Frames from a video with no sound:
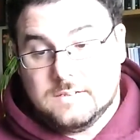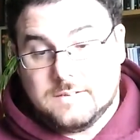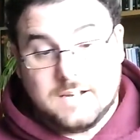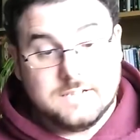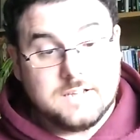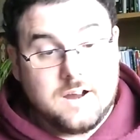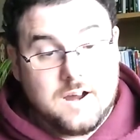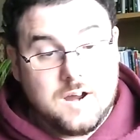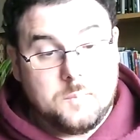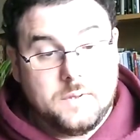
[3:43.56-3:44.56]
that is the
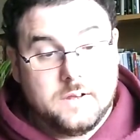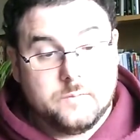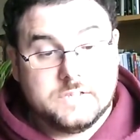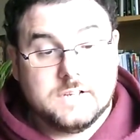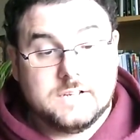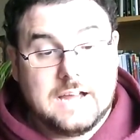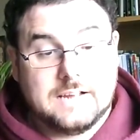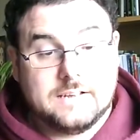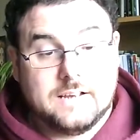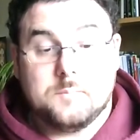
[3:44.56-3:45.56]
harp in which the
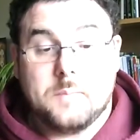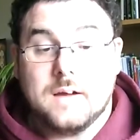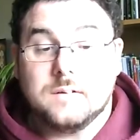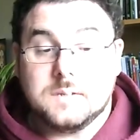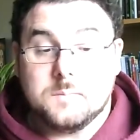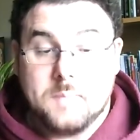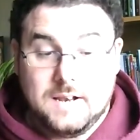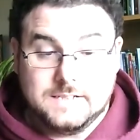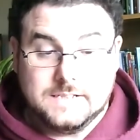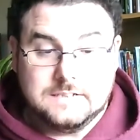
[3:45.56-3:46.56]
Dagda had bound the
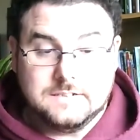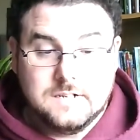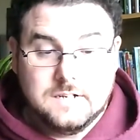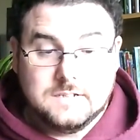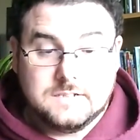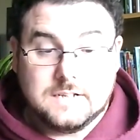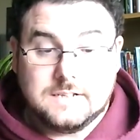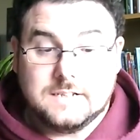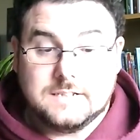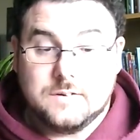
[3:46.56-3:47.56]
melodies, so that
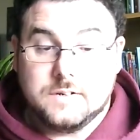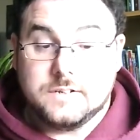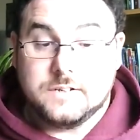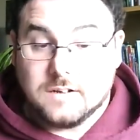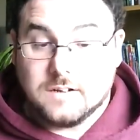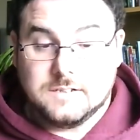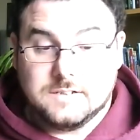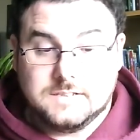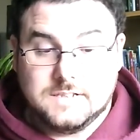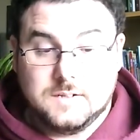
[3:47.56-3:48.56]
they sounded not
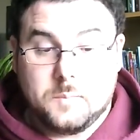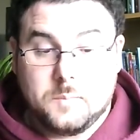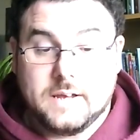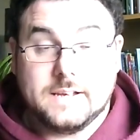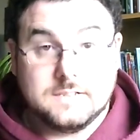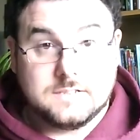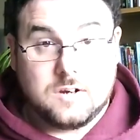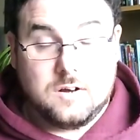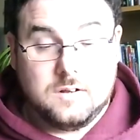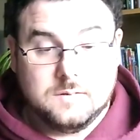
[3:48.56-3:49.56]
until by his
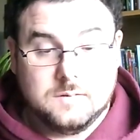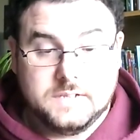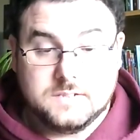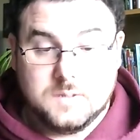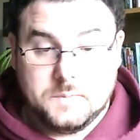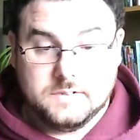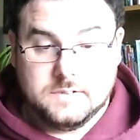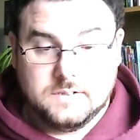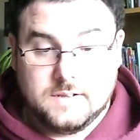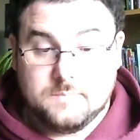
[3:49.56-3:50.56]
call be summoned
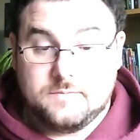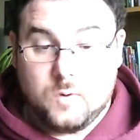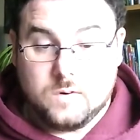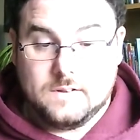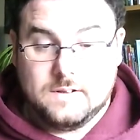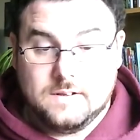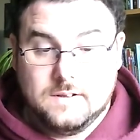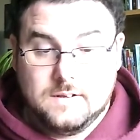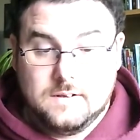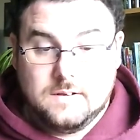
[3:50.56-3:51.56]
them forth.
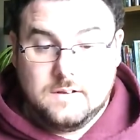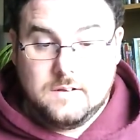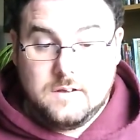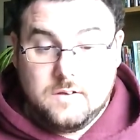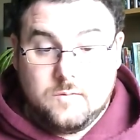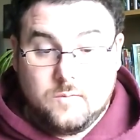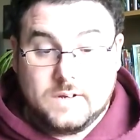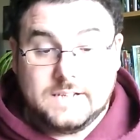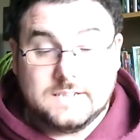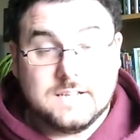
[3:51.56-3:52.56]
When
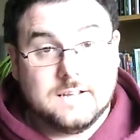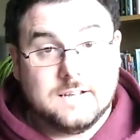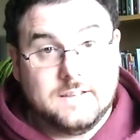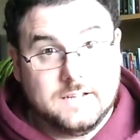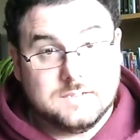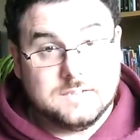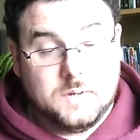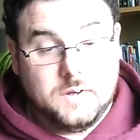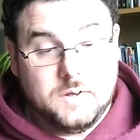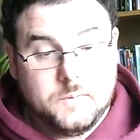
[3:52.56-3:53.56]
he said this
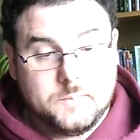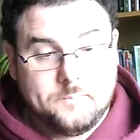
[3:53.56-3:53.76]
below,